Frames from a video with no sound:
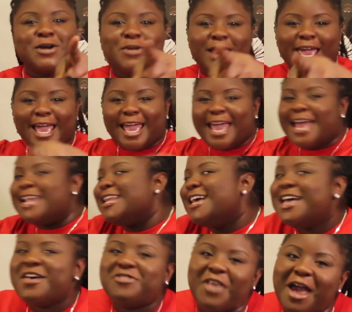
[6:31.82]

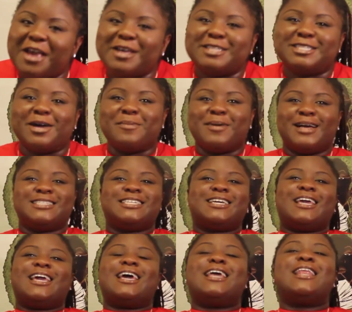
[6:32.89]
Thank you so much
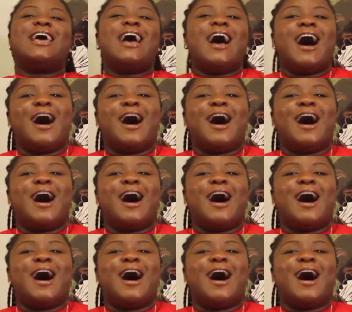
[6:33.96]
again.